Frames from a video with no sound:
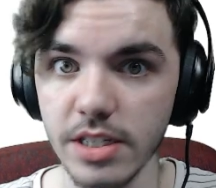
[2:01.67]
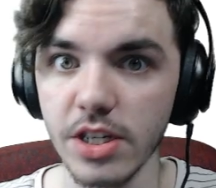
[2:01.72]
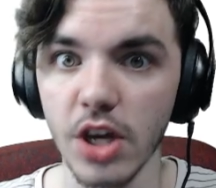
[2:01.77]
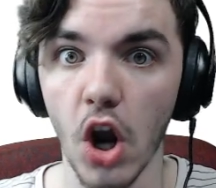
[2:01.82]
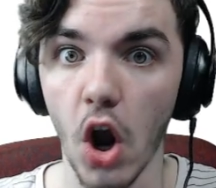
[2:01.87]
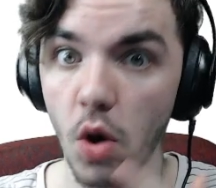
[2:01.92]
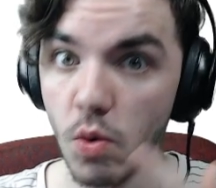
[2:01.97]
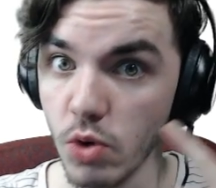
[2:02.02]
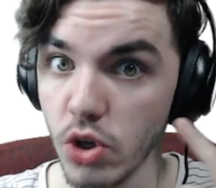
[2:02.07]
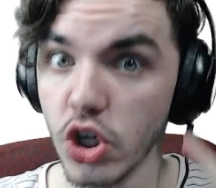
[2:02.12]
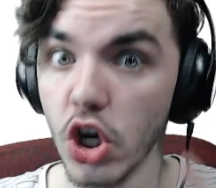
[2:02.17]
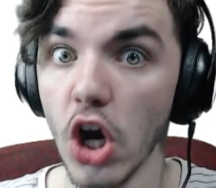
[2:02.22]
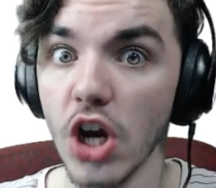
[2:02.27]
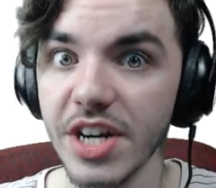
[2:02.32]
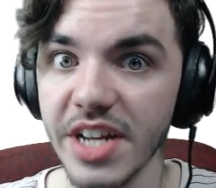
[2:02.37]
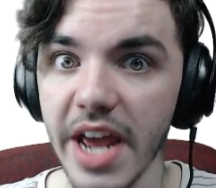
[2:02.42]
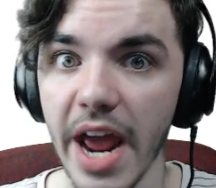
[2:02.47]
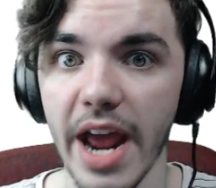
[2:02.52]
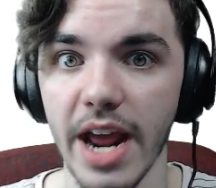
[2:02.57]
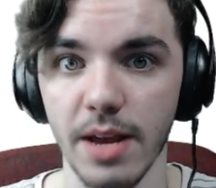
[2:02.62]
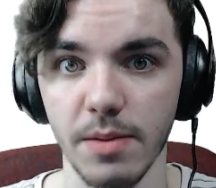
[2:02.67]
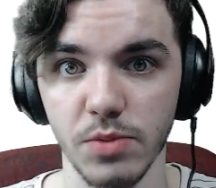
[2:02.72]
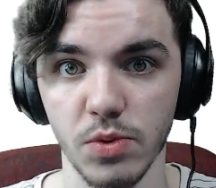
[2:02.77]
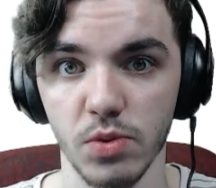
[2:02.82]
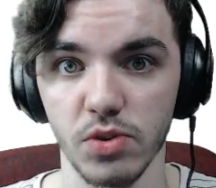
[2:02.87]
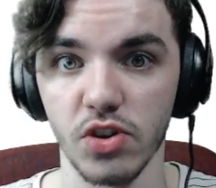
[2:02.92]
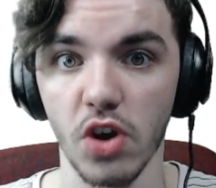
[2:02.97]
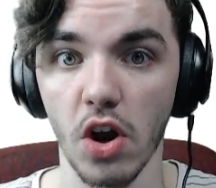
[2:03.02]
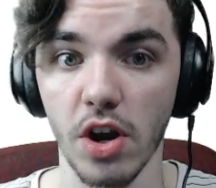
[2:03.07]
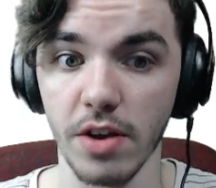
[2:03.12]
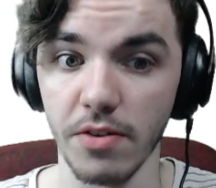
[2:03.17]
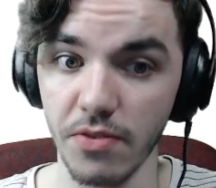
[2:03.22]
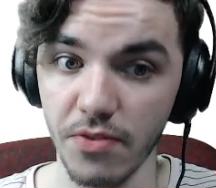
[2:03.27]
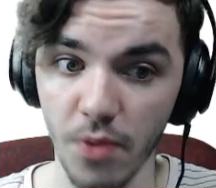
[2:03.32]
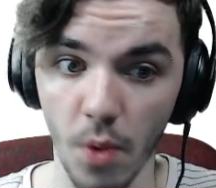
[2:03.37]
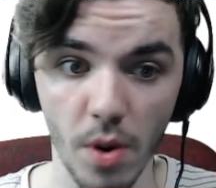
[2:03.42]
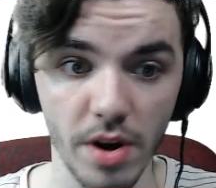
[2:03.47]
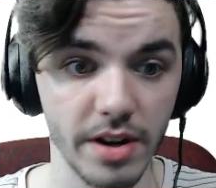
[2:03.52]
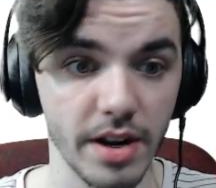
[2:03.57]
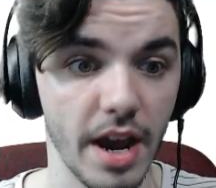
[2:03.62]
know, good games. We're talking
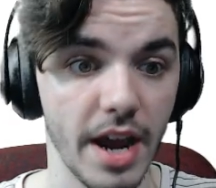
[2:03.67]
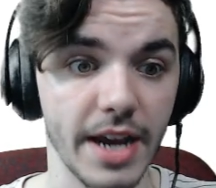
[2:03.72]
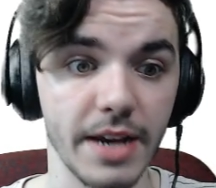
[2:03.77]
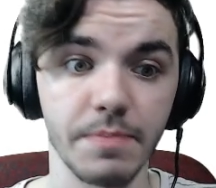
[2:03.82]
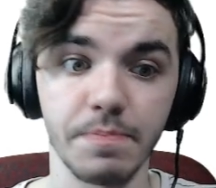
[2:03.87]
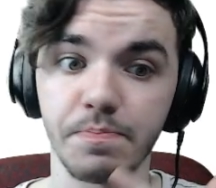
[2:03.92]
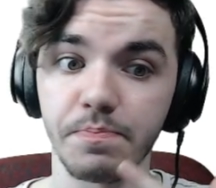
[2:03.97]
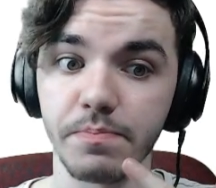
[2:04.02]
Fortnite,